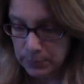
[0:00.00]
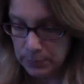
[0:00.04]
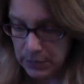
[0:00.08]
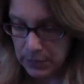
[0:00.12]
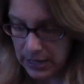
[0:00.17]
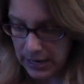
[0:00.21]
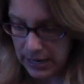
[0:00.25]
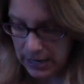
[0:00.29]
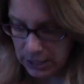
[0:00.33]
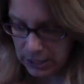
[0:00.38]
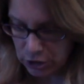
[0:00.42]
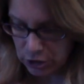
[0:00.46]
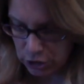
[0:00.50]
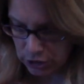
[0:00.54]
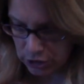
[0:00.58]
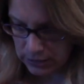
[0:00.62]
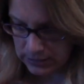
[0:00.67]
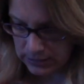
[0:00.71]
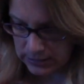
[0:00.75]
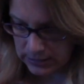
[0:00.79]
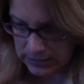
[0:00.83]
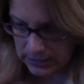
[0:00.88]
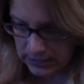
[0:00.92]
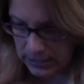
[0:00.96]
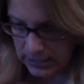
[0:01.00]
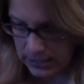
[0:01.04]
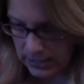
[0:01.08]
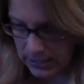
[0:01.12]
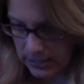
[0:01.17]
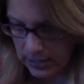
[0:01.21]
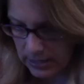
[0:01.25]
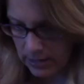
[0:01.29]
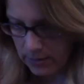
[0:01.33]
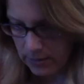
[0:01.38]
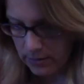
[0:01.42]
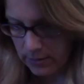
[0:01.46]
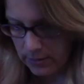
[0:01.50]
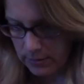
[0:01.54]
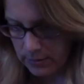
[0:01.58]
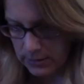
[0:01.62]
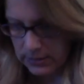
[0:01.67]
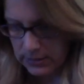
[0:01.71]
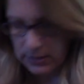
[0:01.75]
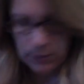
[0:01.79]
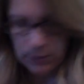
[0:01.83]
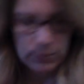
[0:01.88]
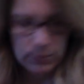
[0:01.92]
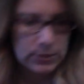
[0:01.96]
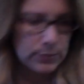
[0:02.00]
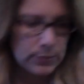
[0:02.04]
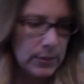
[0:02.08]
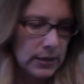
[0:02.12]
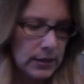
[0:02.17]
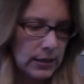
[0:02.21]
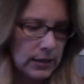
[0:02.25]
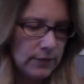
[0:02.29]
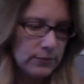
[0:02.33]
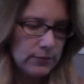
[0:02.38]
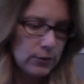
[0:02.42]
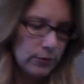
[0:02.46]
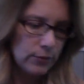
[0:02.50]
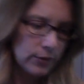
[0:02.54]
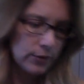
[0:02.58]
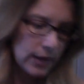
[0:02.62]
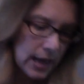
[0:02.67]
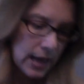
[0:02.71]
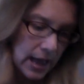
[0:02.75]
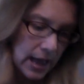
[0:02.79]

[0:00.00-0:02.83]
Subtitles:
but I actually did, let's see, where's my leftover?